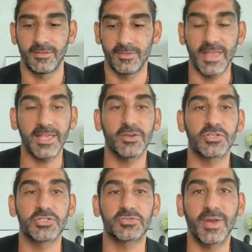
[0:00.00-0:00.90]
Let your
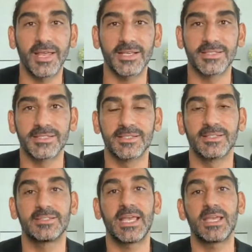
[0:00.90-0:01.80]
strengths
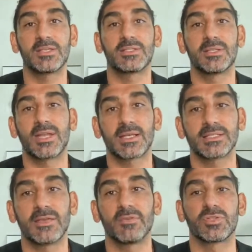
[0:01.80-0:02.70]
take you to the next level.